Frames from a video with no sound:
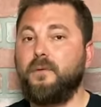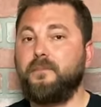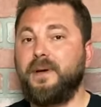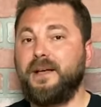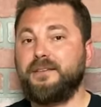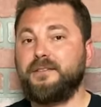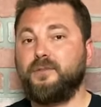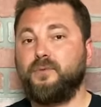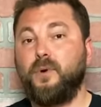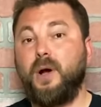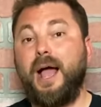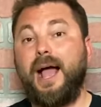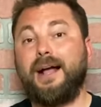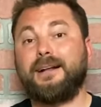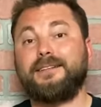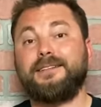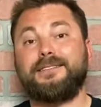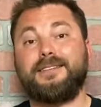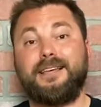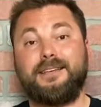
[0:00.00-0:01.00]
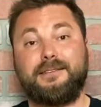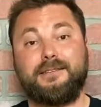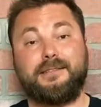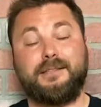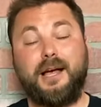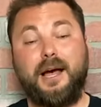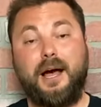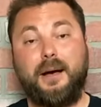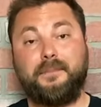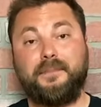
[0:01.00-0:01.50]
bezel will act as a
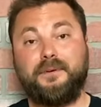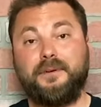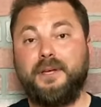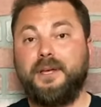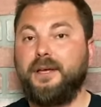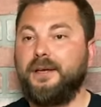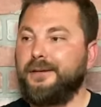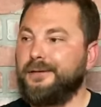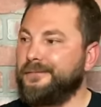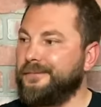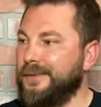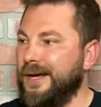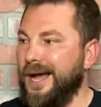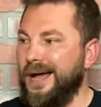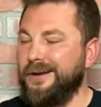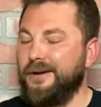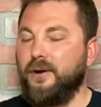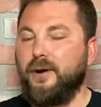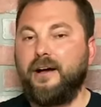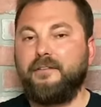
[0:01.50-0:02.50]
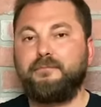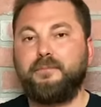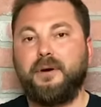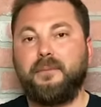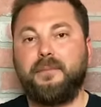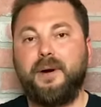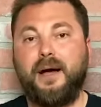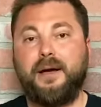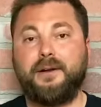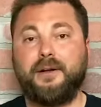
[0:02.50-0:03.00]
stop. I know I've
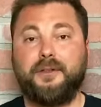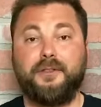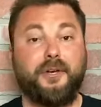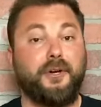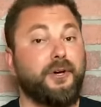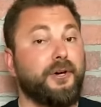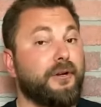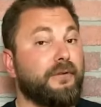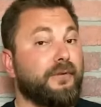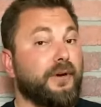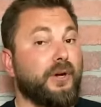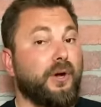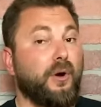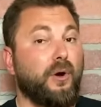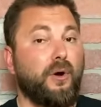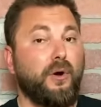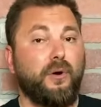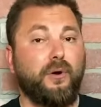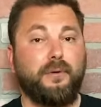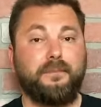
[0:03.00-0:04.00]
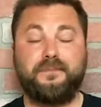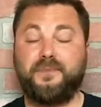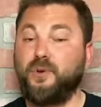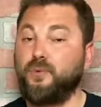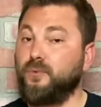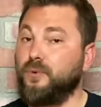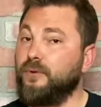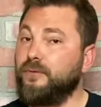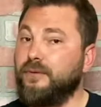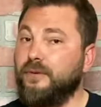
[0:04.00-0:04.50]
put mine on the hood of a car, the
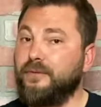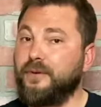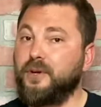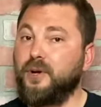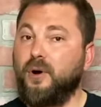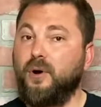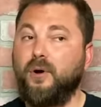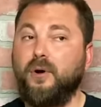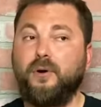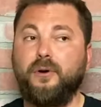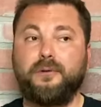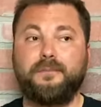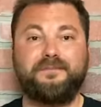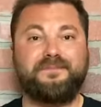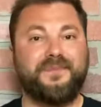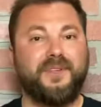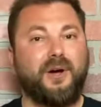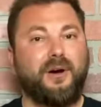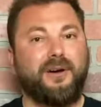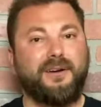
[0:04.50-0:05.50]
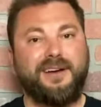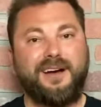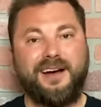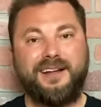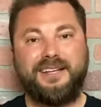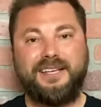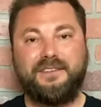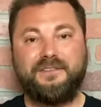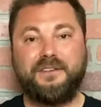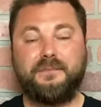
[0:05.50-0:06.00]
roof of a car, on
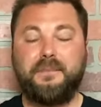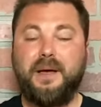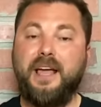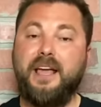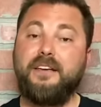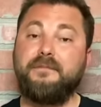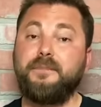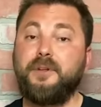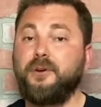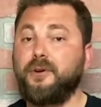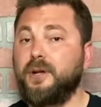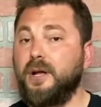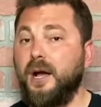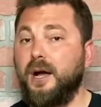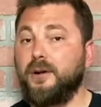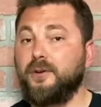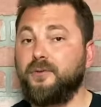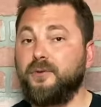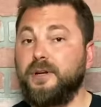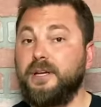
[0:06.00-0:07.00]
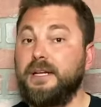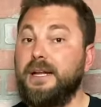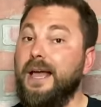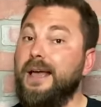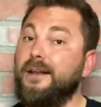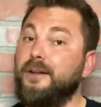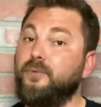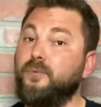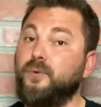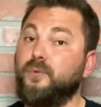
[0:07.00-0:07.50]
uneven pavement or concrete,
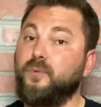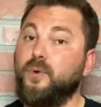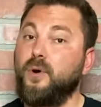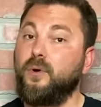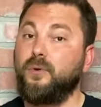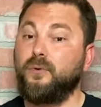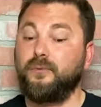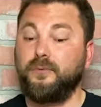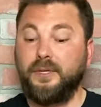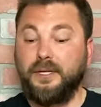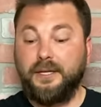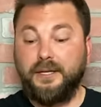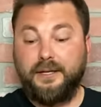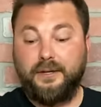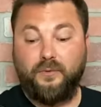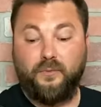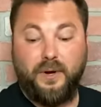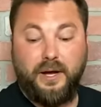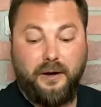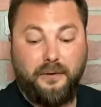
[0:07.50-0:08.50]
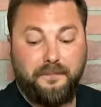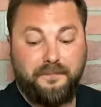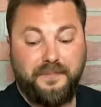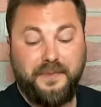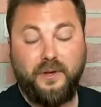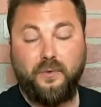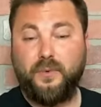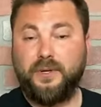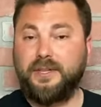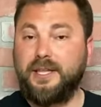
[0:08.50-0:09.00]
and it would roll.
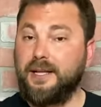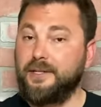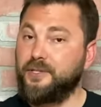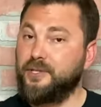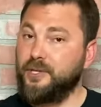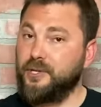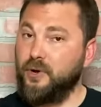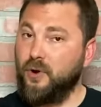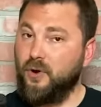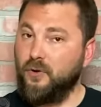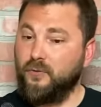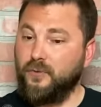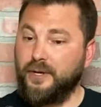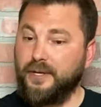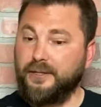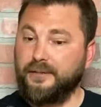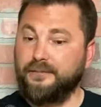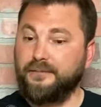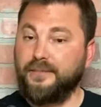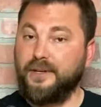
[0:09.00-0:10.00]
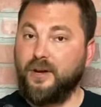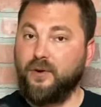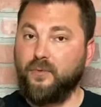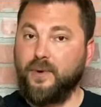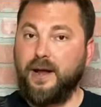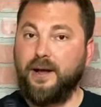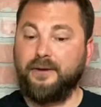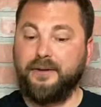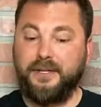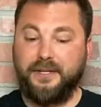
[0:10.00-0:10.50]
Well, with that cigar ring
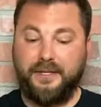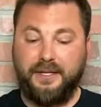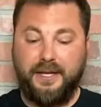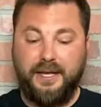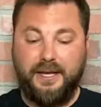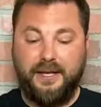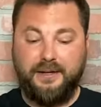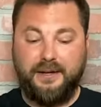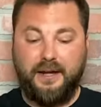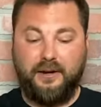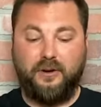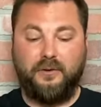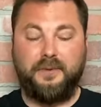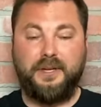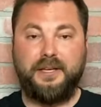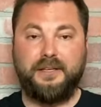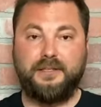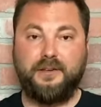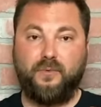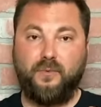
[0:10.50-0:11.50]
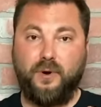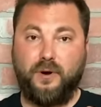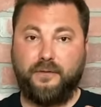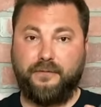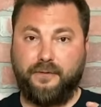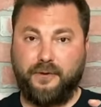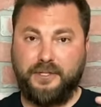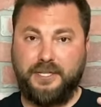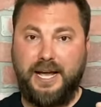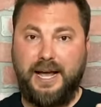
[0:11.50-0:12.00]
around it, not only does it work
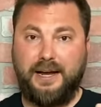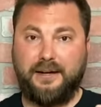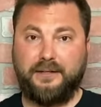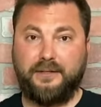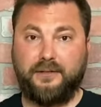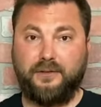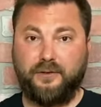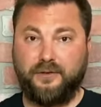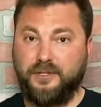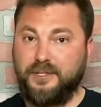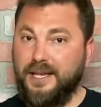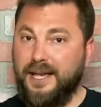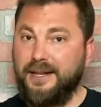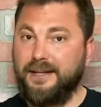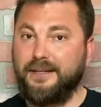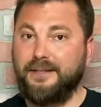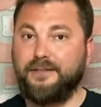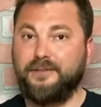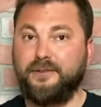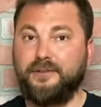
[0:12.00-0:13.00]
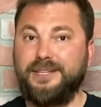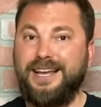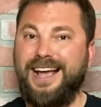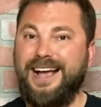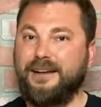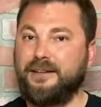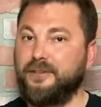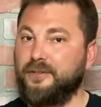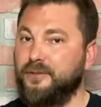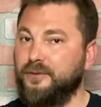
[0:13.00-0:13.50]
for tactical settings or
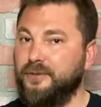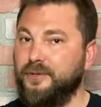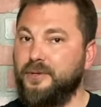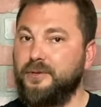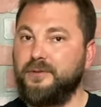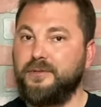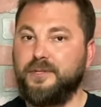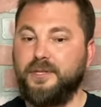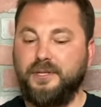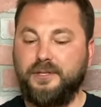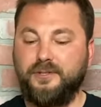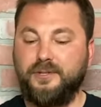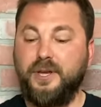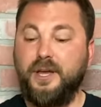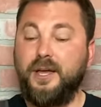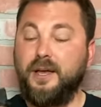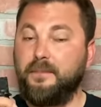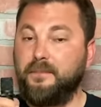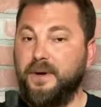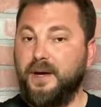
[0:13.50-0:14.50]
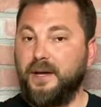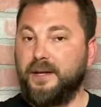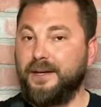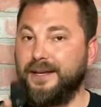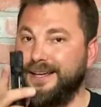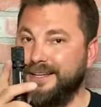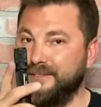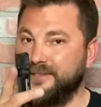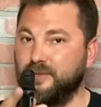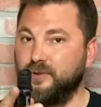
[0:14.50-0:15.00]
tactical usage, but
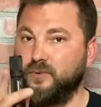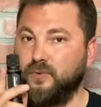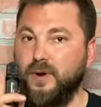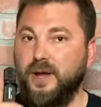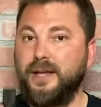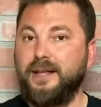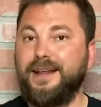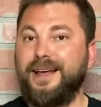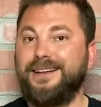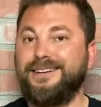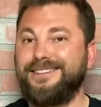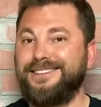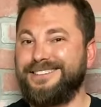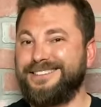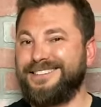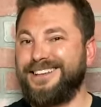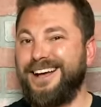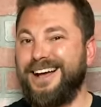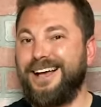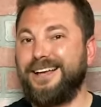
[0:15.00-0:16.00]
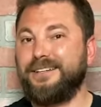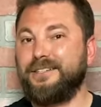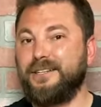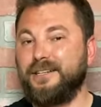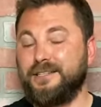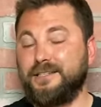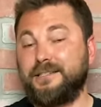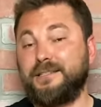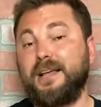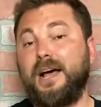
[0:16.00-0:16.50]
it's great and designed to
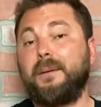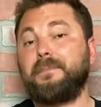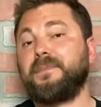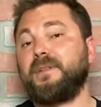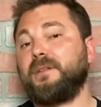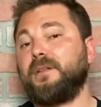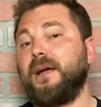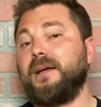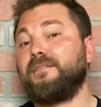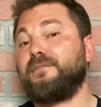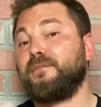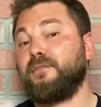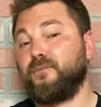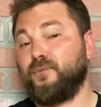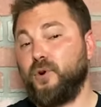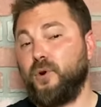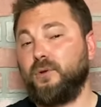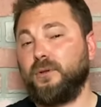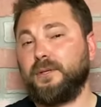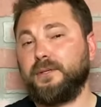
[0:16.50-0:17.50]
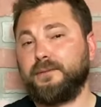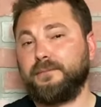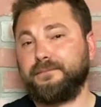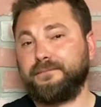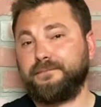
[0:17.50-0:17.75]
stop the light from rolling.